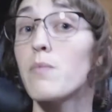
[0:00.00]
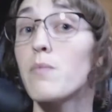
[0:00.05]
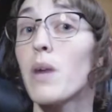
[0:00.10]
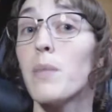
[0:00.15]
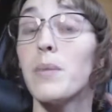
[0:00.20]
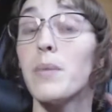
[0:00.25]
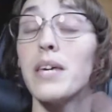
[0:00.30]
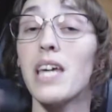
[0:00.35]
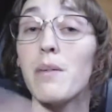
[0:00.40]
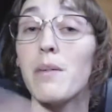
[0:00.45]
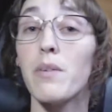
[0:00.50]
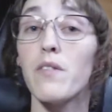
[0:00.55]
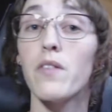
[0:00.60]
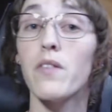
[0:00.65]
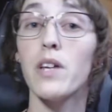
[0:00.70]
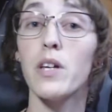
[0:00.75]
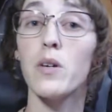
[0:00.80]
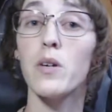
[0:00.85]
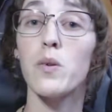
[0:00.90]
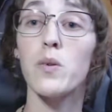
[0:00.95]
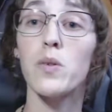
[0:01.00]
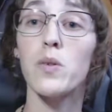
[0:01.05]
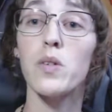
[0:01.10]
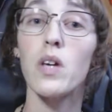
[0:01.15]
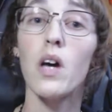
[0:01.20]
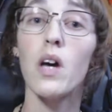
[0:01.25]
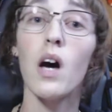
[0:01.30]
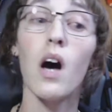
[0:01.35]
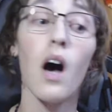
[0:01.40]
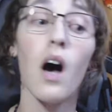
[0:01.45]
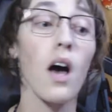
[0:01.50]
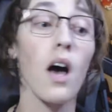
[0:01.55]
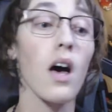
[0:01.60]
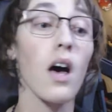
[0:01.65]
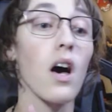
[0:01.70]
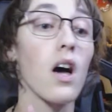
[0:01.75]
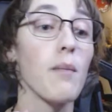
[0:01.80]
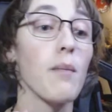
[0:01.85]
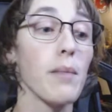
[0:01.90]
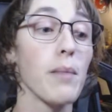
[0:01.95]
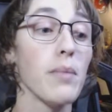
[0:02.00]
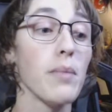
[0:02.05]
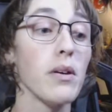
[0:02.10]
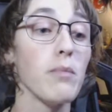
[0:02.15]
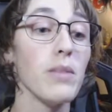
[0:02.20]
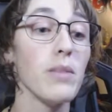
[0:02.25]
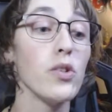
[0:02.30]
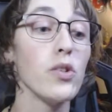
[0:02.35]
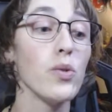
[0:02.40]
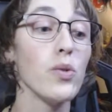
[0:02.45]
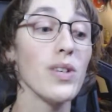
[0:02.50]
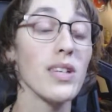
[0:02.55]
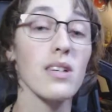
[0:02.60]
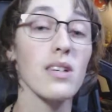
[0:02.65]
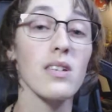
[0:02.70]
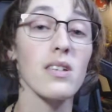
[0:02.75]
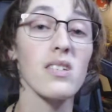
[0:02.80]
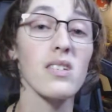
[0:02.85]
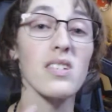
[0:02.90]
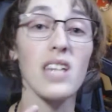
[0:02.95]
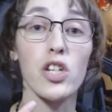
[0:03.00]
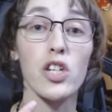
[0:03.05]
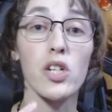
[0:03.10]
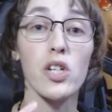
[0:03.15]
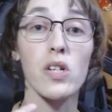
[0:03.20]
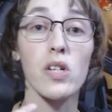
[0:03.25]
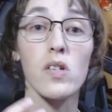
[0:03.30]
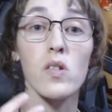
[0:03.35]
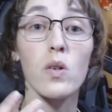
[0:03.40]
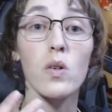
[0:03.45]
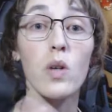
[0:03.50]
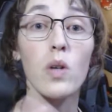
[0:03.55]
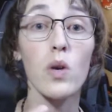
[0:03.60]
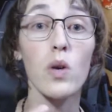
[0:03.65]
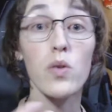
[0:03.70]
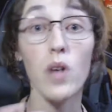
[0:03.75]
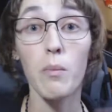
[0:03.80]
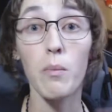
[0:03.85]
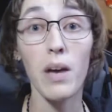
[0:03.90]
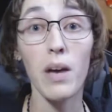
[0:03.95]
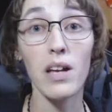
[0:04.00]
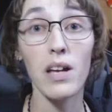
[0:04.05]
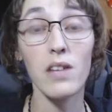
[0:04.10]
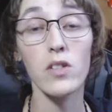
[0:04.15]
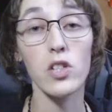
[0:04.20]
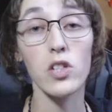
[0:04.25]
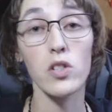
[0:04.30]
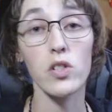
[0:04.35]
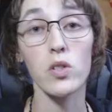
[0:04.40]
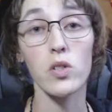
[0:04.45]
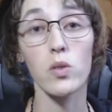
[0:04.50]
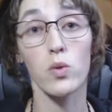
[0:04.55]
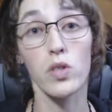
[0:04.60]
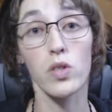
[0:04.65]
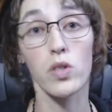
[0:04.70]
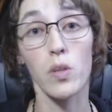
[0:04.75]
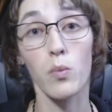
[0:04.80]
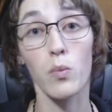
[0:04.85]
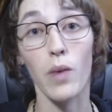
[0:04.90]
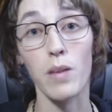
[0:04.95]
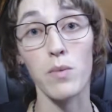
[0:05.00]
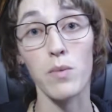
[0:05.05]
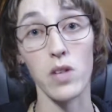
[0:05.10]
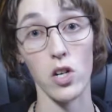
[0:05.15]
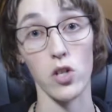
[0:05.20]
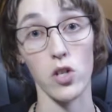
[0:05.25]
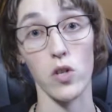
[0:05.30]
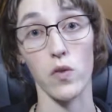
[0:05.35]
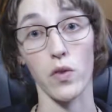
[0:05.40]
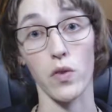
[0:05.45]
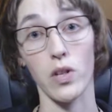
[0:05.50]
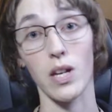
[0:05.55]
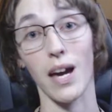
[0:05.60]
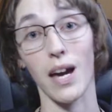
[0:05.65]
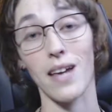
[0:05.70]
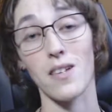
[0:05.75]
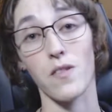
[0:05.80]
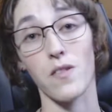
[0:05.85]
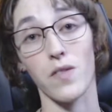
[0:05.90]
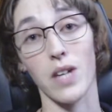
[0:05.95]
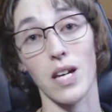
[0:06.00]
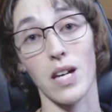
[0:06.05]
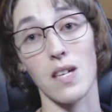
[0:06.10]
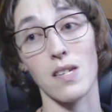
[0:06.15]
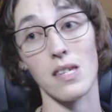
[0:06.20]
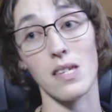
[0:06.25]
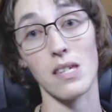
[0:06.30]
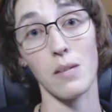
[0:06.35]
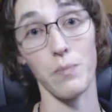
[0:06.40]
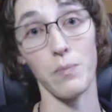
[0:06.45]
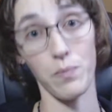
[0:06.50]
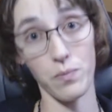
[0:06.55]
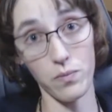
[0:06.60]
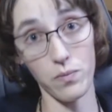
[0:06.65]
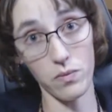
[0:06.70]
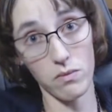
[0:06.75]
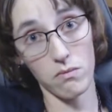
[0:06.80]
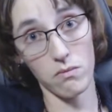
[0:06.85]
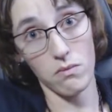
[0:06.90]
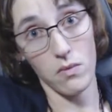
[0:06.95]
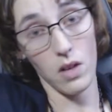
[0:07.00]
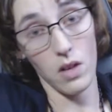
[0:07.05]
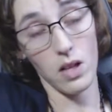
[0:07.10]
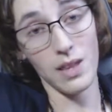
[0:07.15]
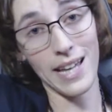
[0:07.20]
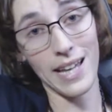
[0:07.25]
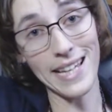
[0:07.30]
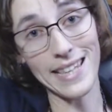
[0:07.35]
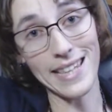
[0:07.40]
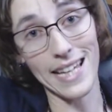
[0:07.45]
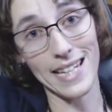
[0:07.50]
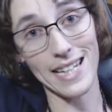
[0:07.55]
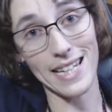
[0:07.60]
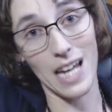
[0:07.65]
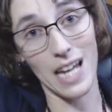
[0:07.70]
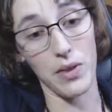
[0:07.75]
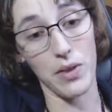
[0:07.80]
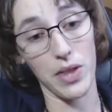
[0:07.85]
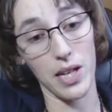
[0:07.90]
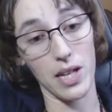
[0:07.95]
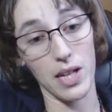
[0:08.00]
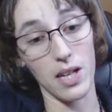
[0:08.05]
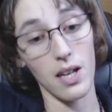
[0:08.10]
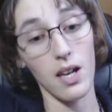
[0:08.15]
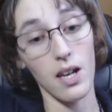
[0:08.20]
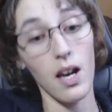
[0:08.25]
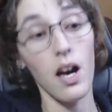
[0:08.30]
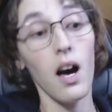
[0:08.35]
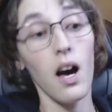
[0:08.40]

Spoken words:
It might be gaming videos, it might be me doing sketches, who knows, I might even just do some random sketches for you guys if you guys like that type of thing.